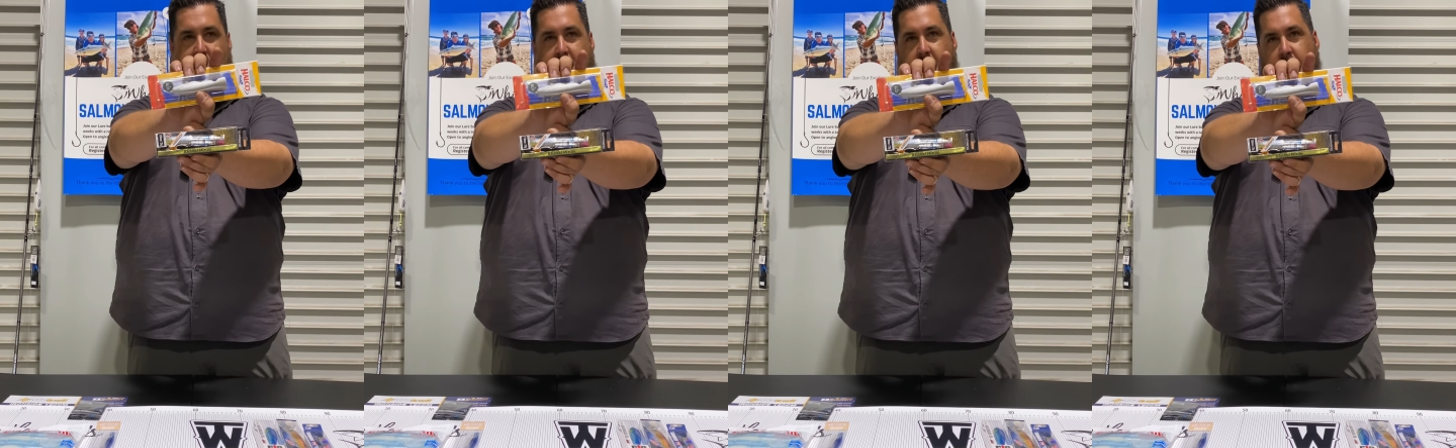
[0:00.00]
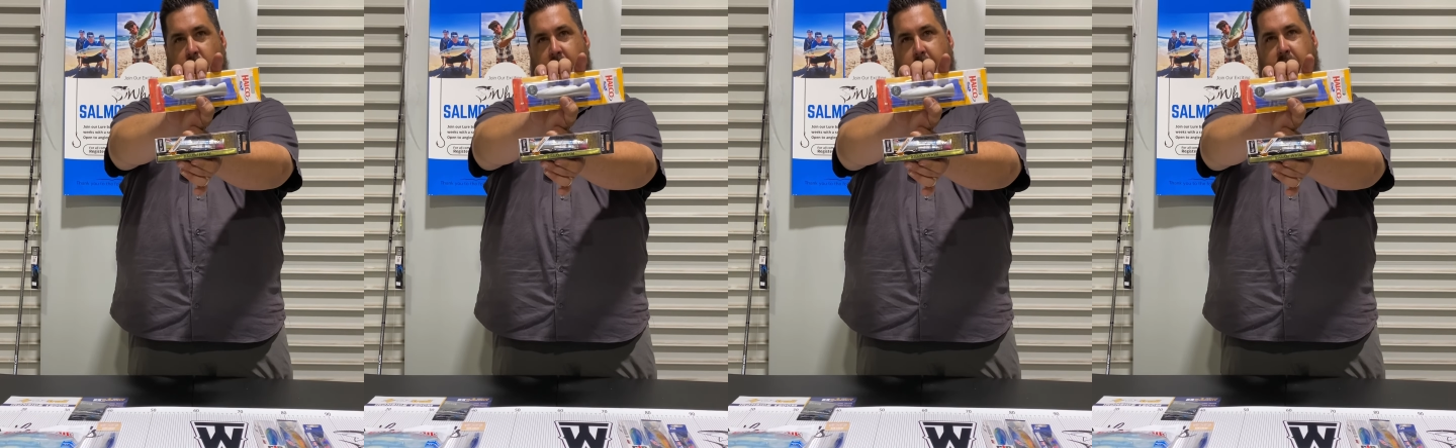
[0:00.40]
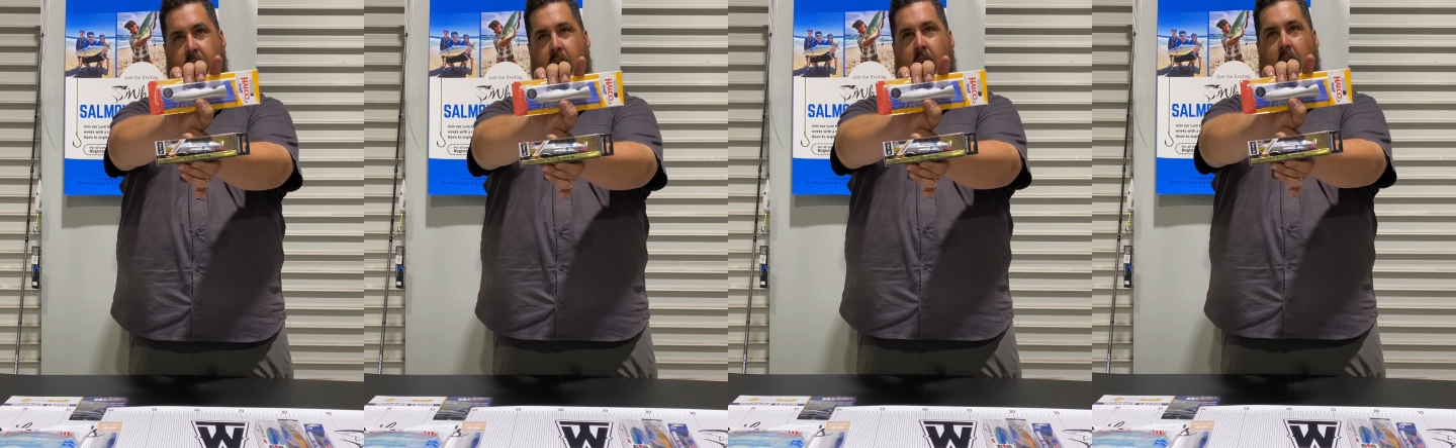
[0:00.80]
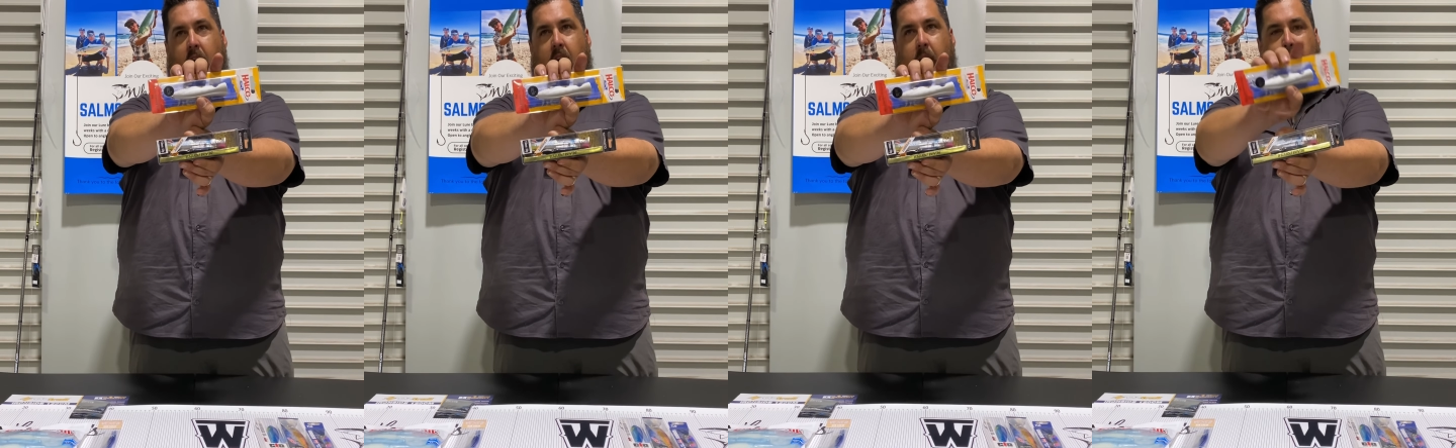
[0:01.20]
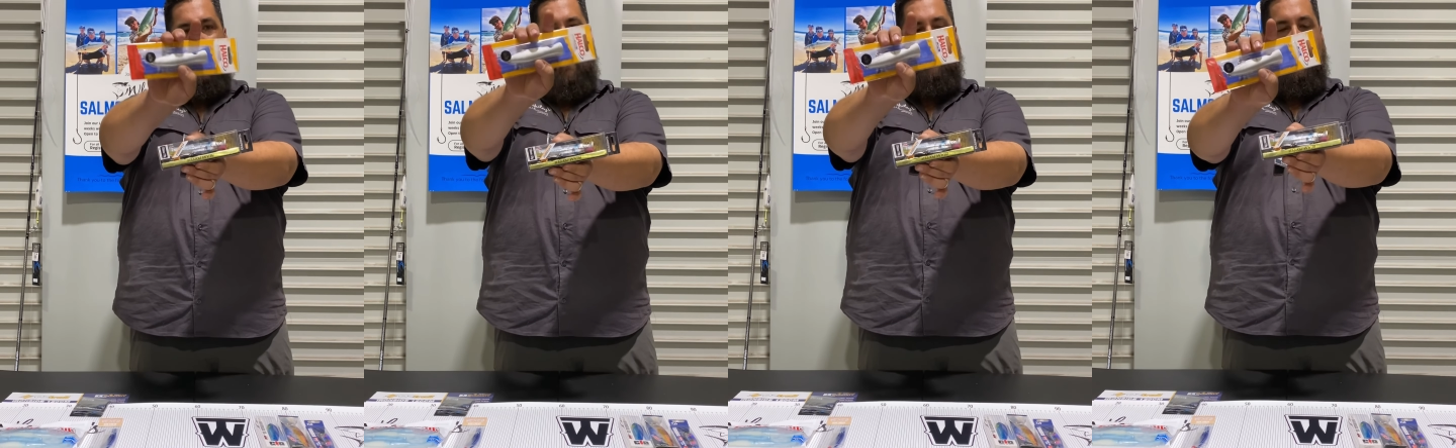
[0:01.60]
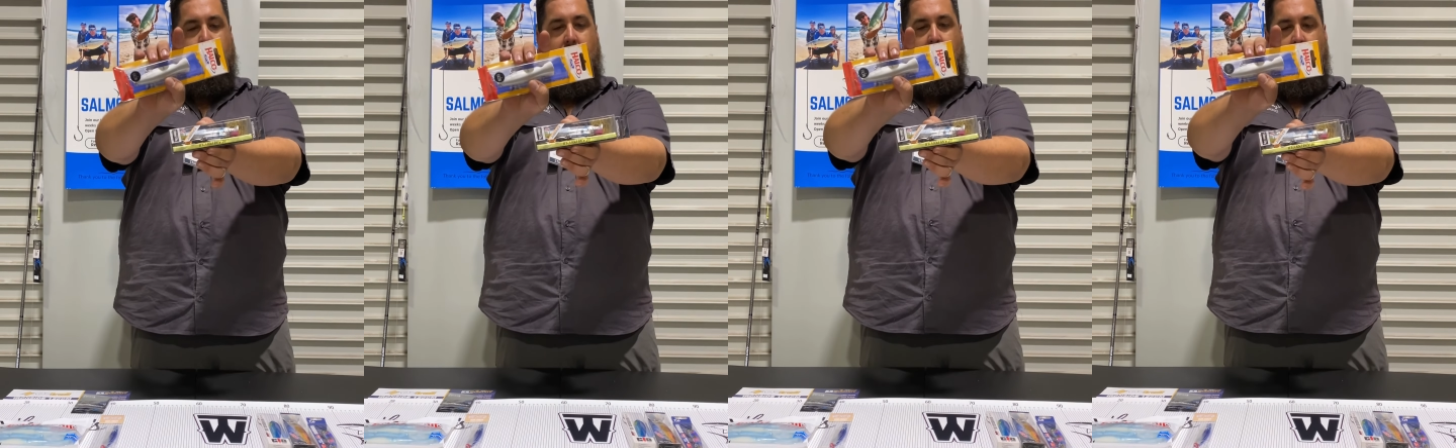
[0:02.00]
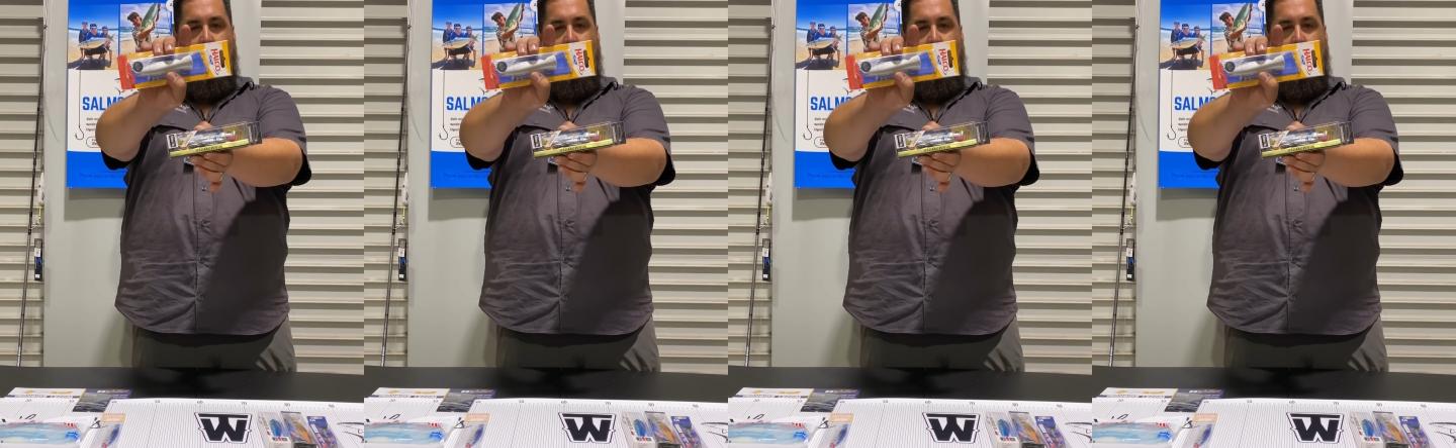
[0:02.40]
30 grams. Great thing about